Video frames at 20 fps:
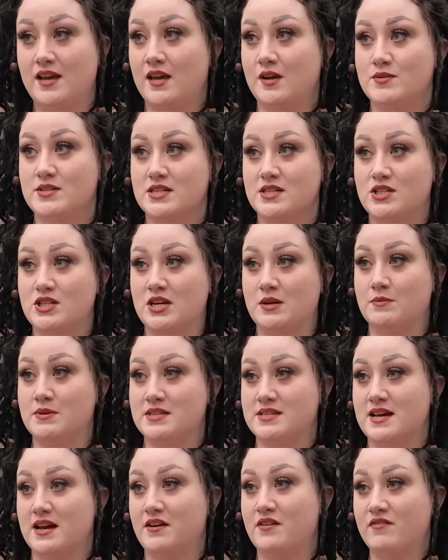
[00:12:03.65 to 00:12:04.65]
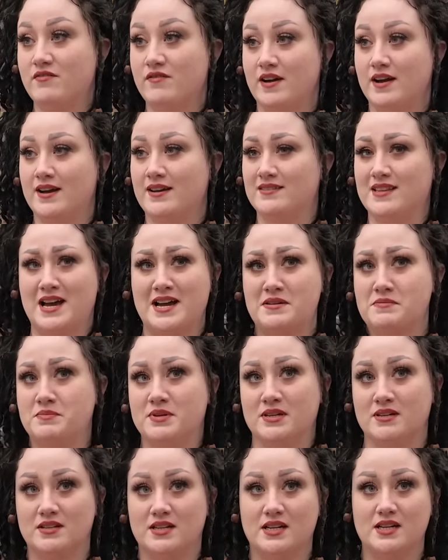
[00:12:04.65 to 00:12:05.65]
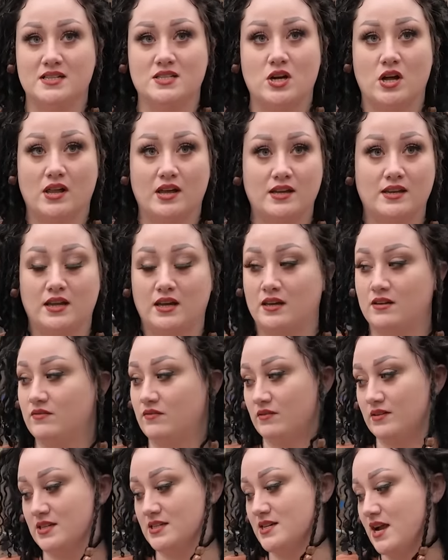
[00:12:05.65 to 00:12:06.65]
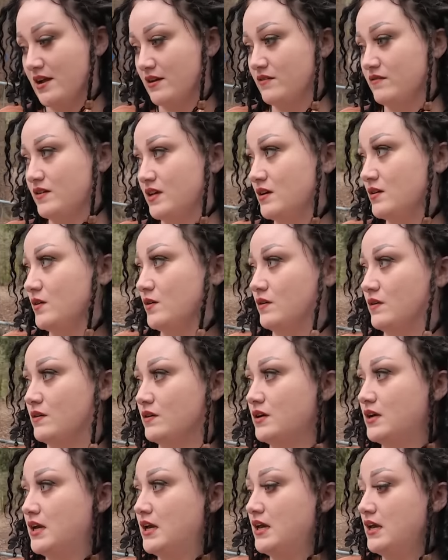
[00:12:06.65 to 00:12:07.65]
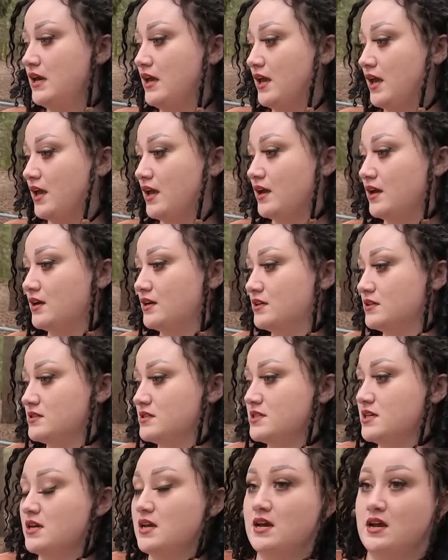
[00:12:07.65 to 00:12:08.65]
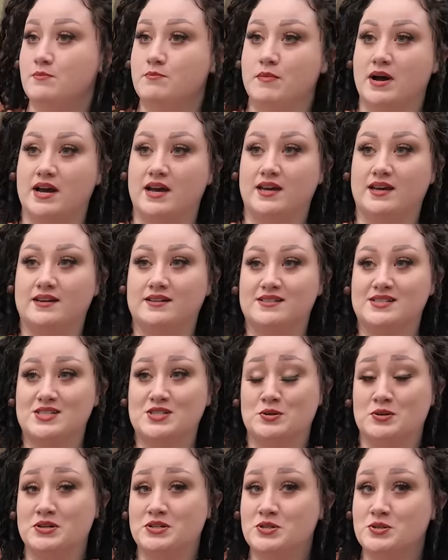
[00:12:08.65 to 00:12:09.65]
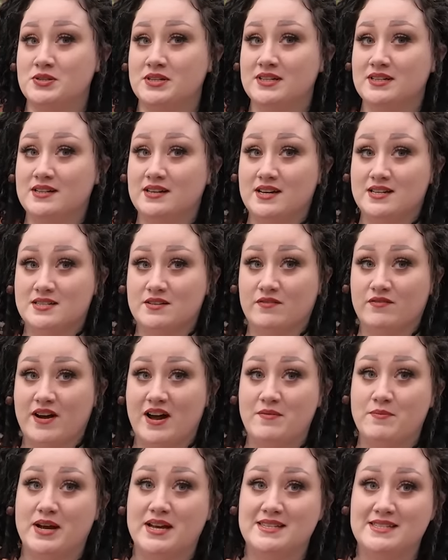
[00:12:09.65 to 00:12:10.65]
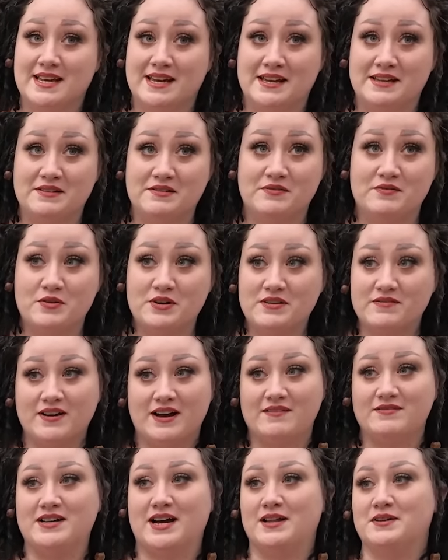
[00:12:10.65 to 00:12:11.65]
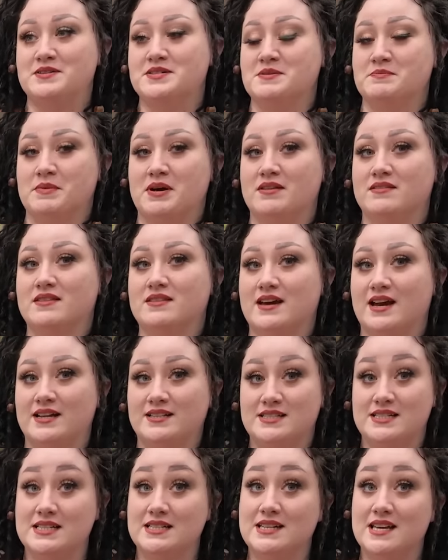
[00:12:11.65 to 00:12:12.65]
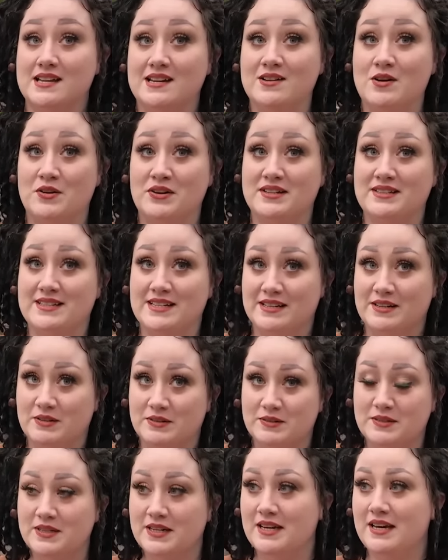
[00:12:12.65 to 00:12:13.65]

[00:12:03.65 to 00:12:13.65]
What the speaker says: It was the cheapest I could find. Liability is all I need for this kind of vehicle. And my storage unit is a 5x10, $45 a month. I did get it on a deal.